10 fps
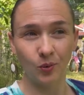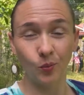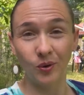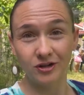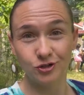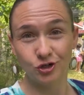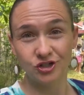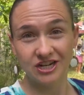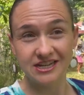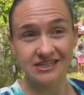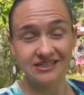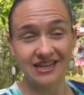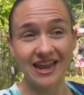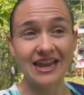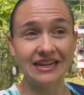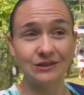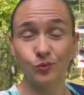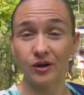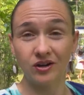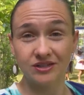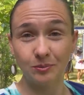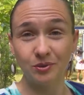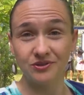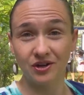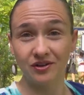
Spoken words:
where church is and where our temples are.